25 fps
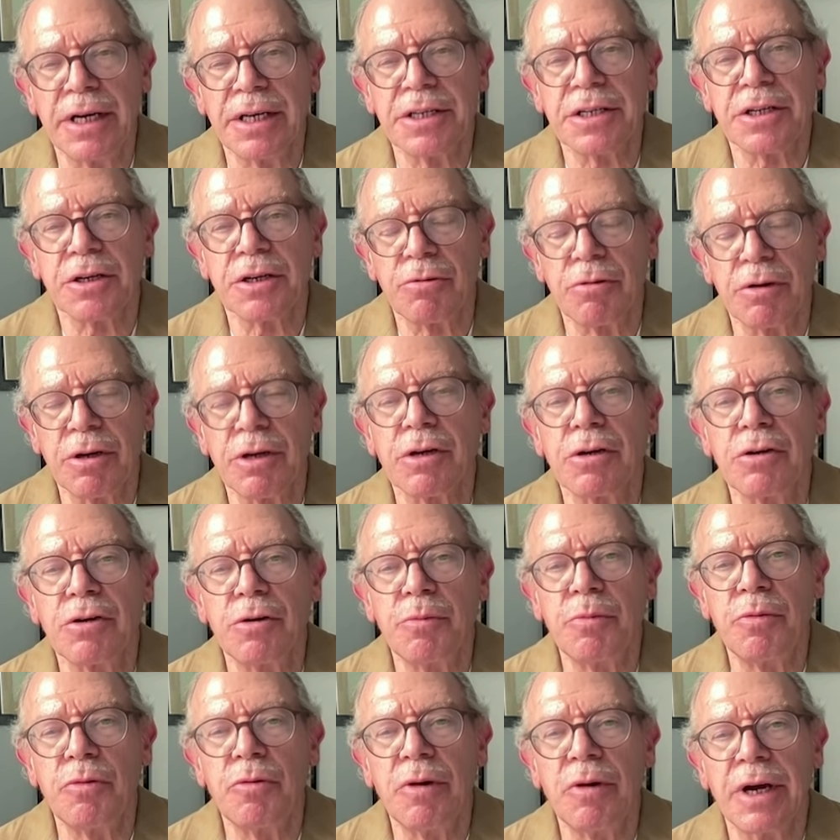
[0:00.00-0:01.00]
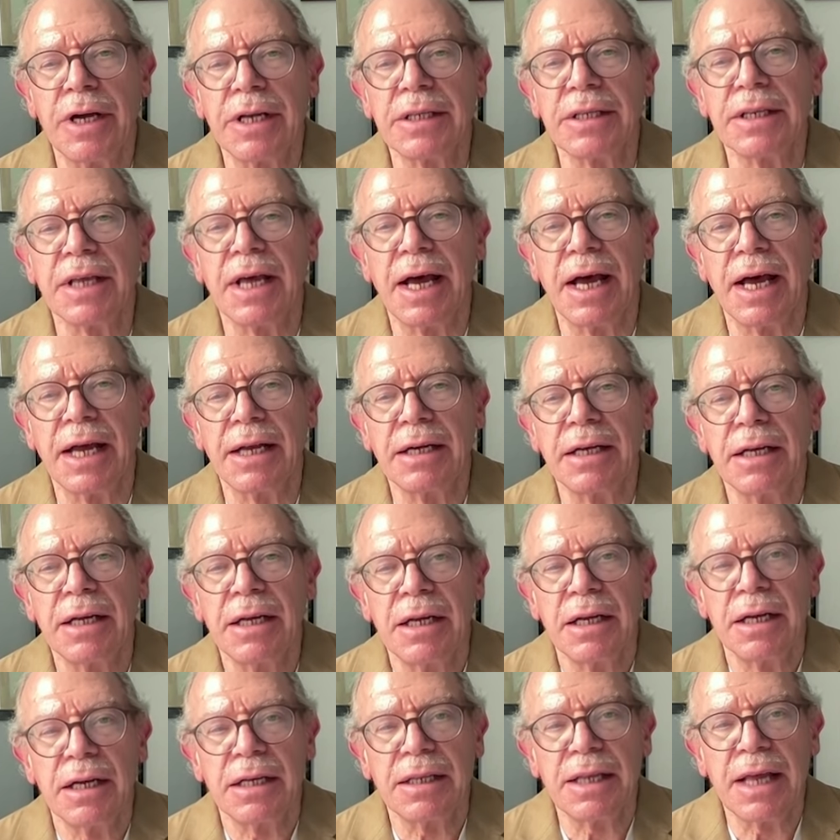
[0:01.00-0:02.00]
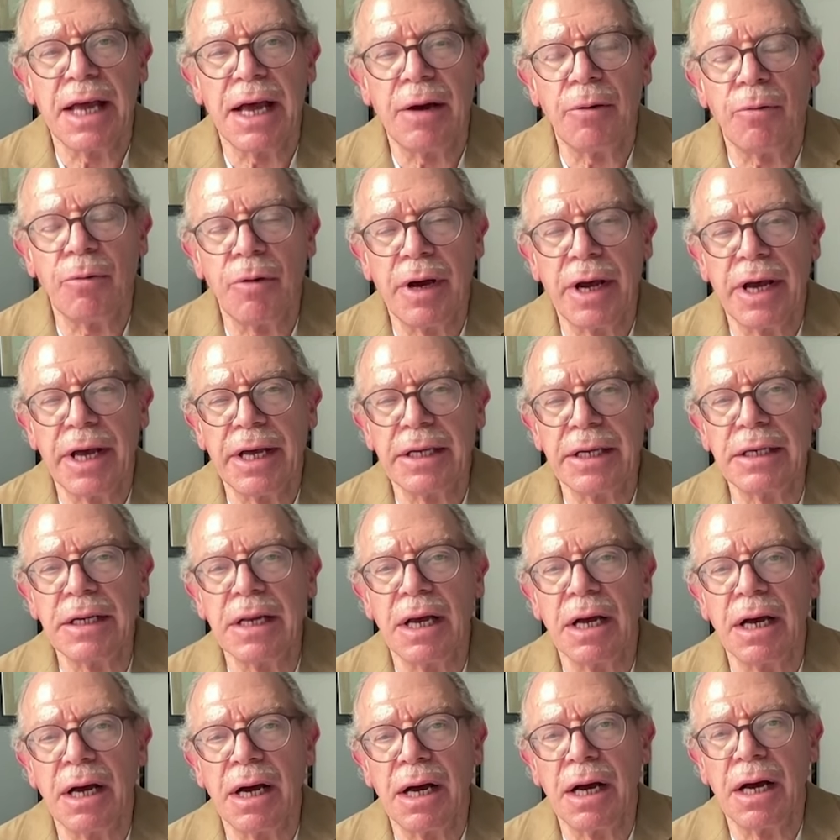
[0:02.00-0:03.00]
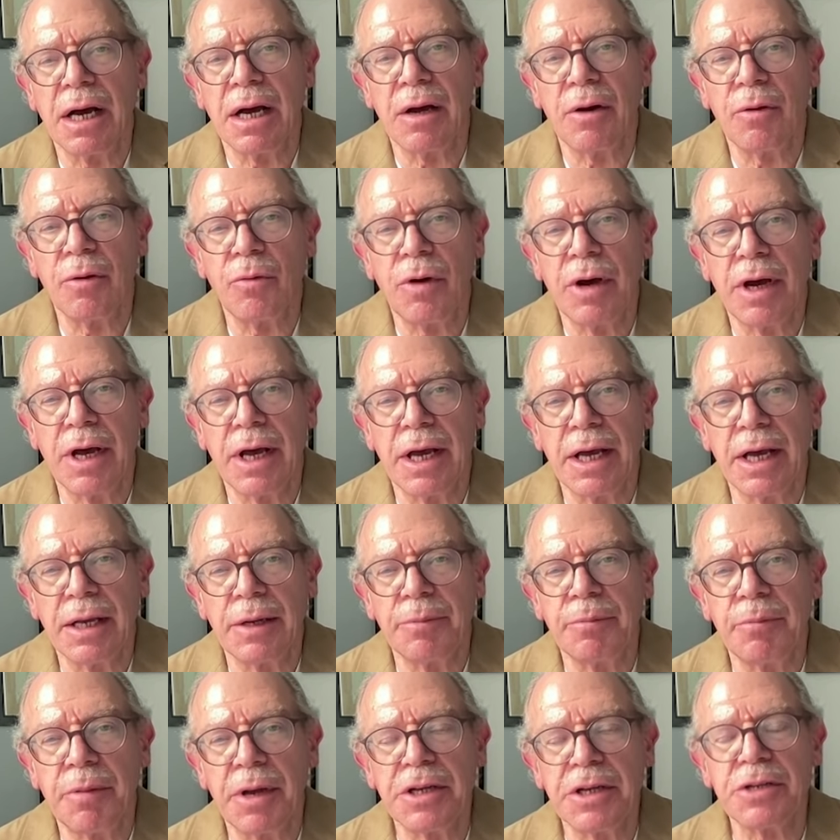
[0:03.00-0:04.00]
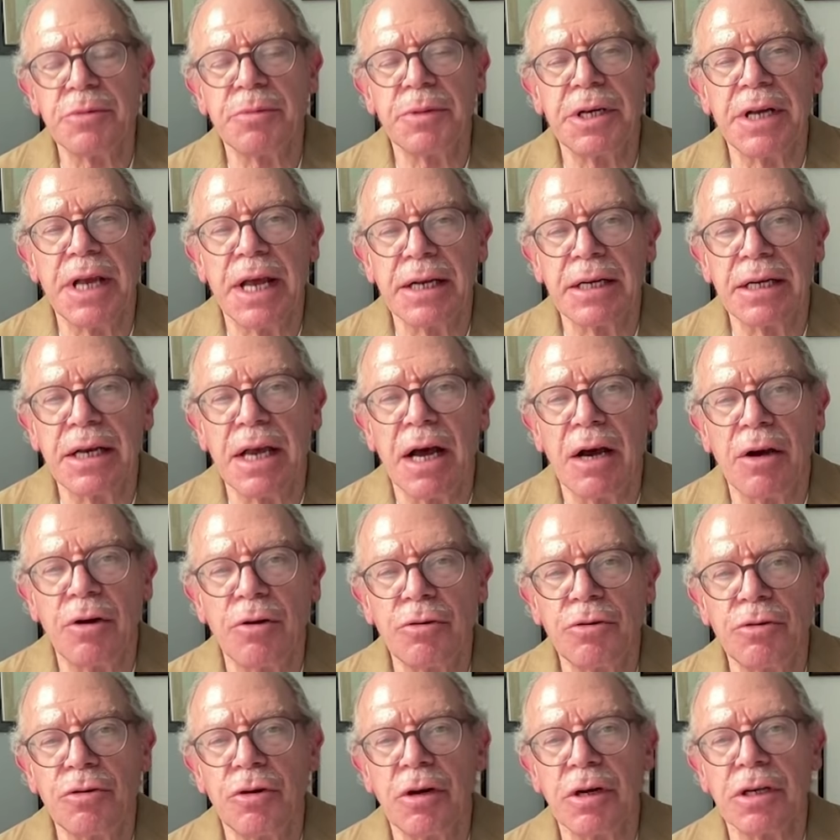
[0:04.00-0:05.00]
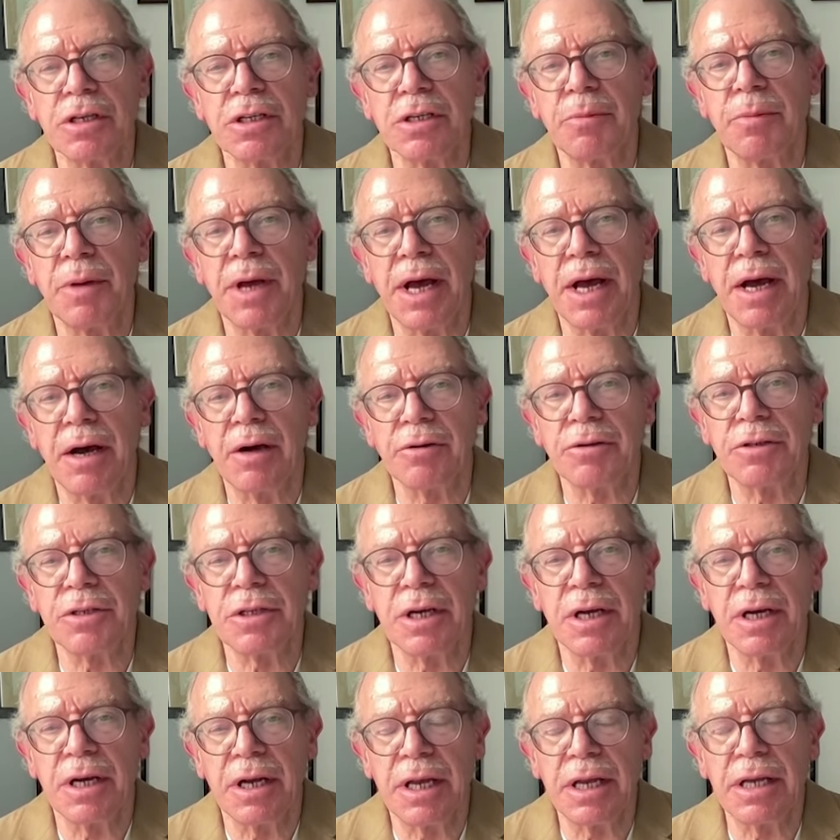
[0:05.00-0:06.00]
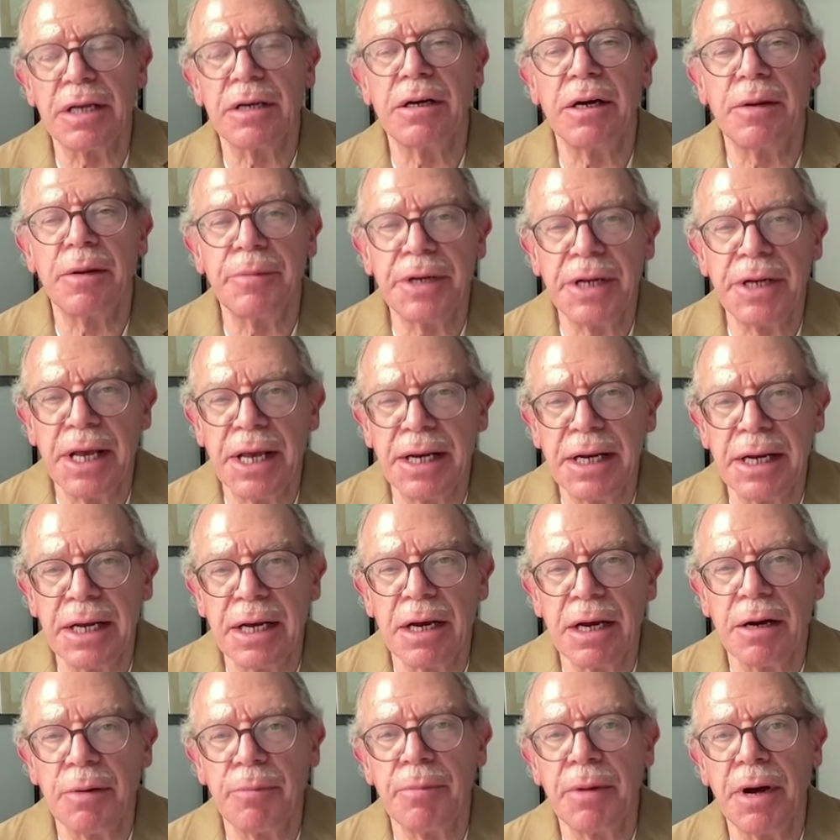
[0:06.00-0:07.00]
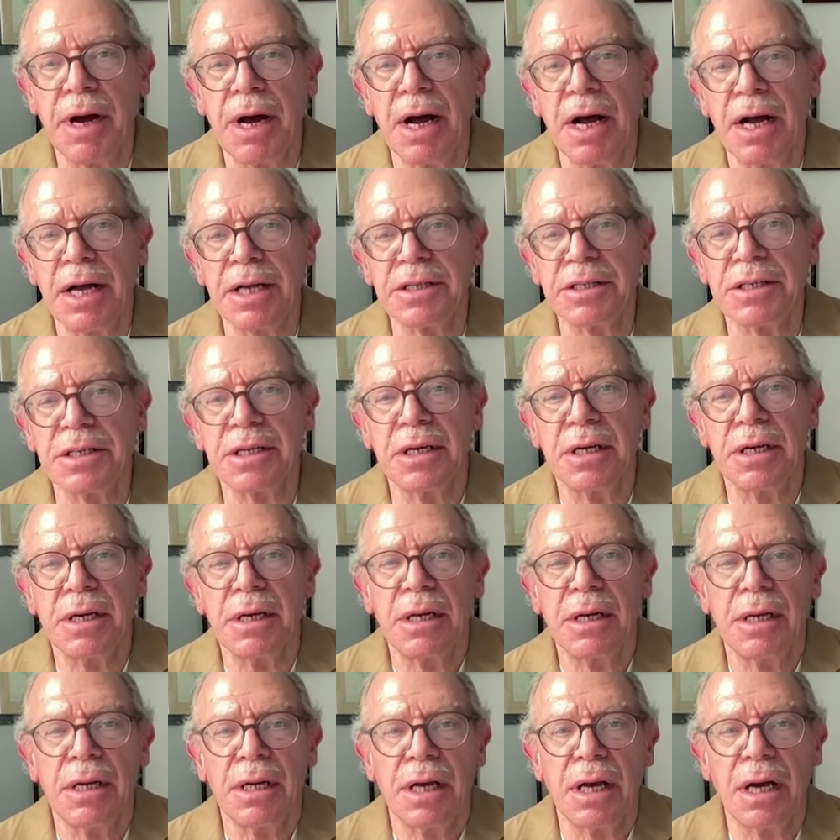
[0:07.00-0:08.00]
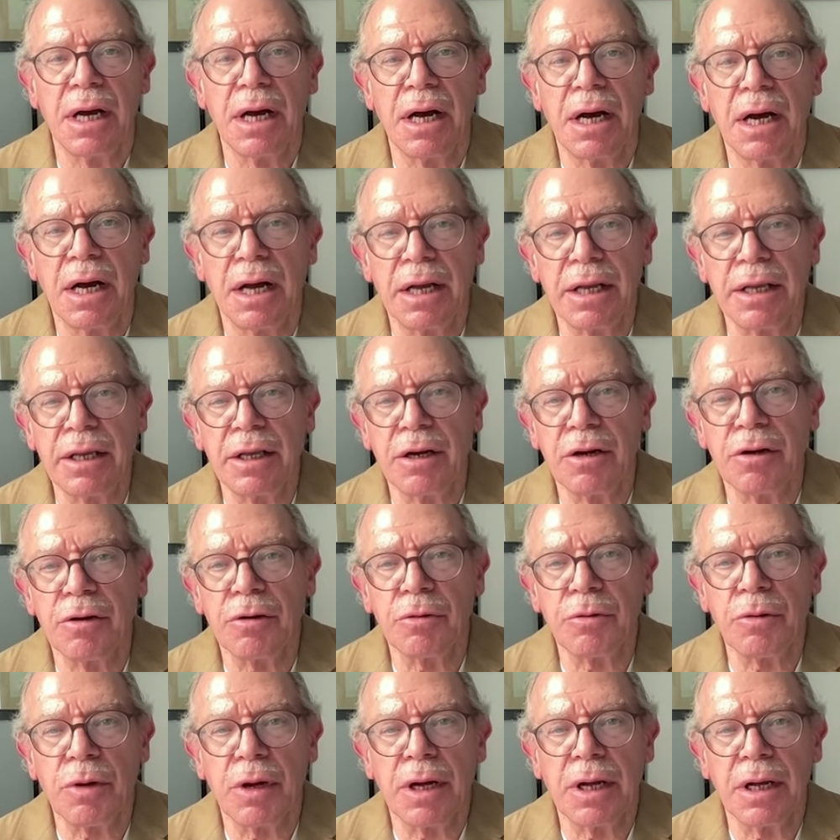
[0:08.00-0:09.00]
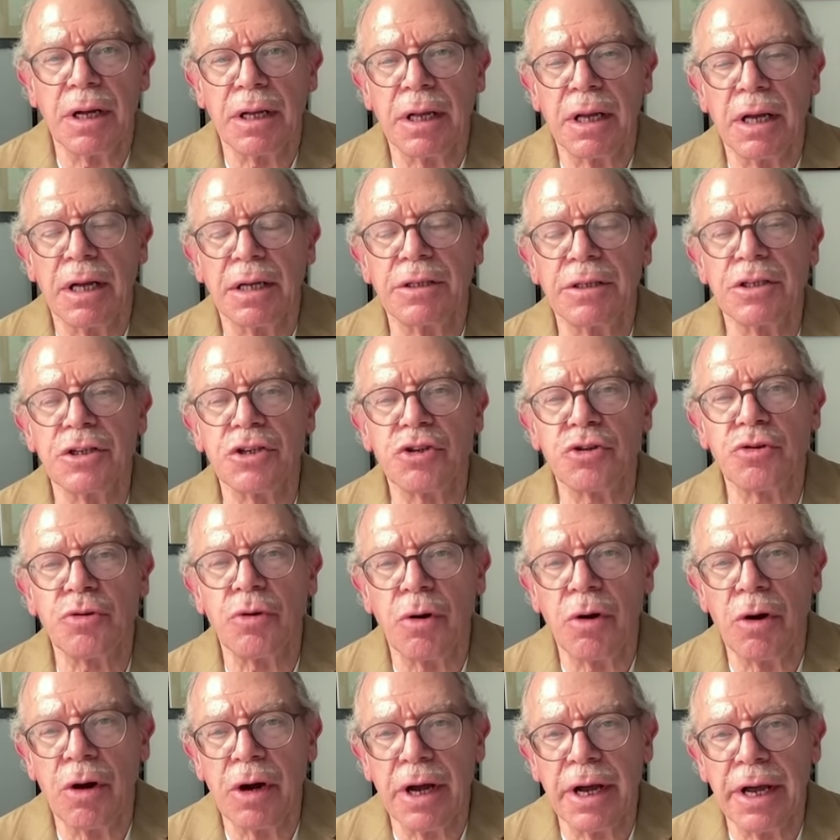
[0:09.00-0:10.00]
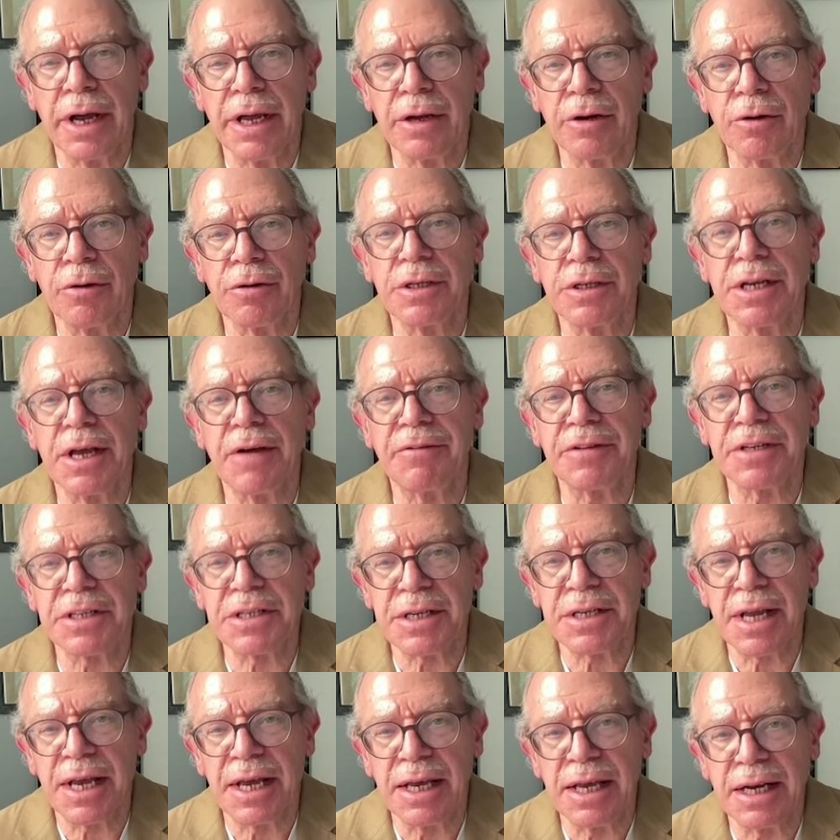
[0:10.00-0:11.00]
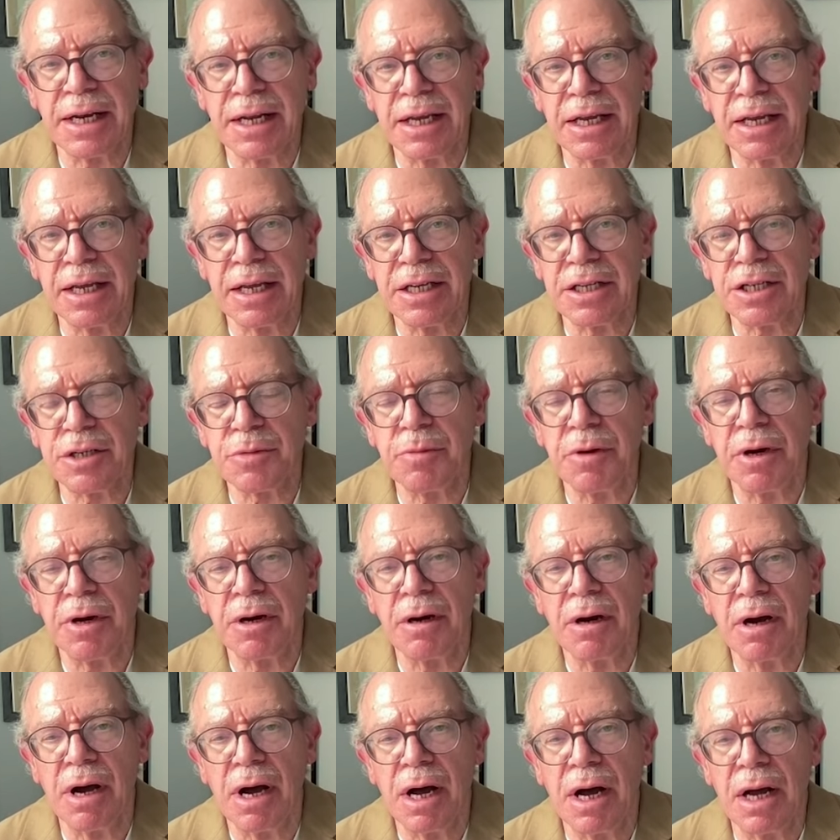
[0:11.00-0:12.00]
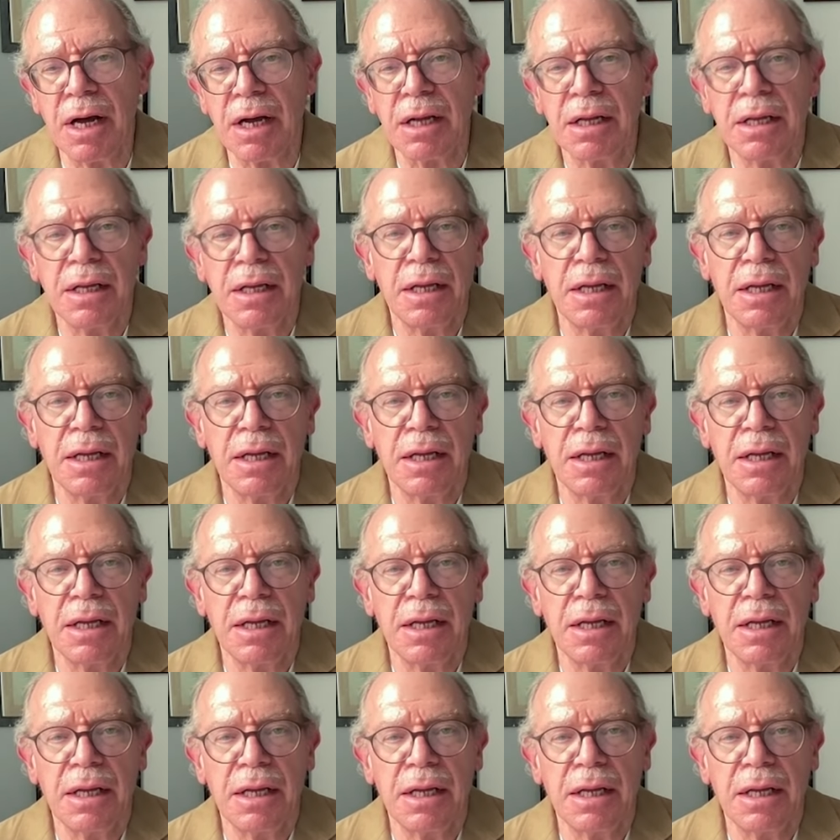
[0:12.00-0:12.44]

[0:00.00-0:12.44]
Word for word: It's a critical point that that when uh, when Benjamin Netanyahu talks about uh, eliminating Hamas uh, you know, uh, uh, destroying or devastating Hezbollah.